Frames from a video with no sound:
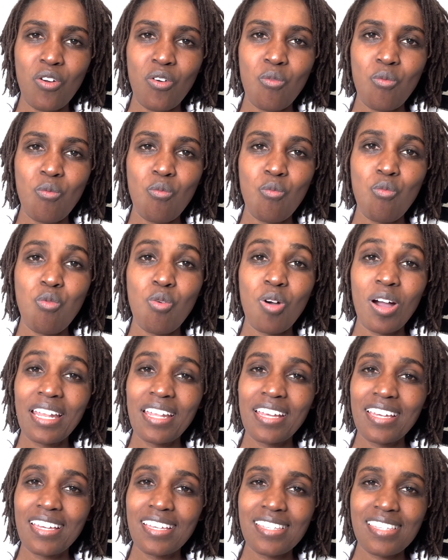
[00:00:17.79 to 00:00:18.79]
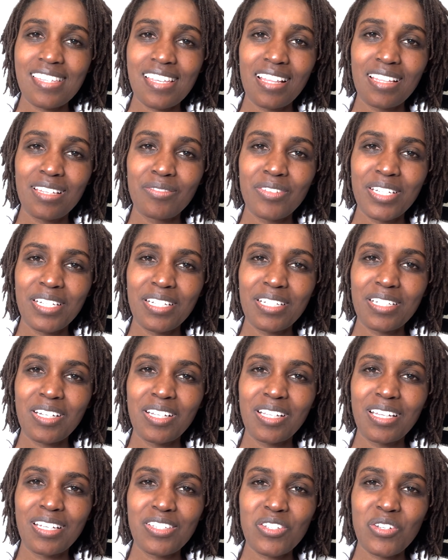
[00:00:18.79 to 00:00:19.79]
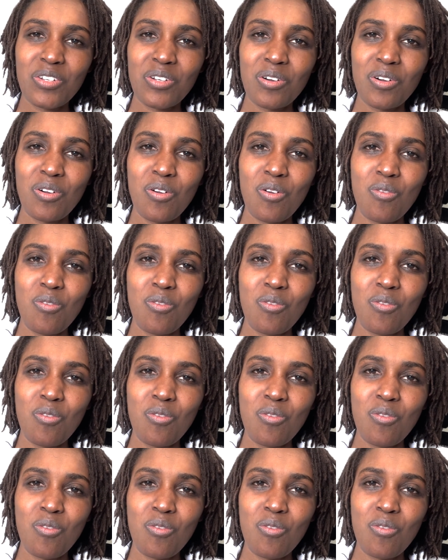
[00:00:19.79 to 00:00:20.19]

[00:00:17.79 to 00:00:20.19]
What is elevated cholesterol?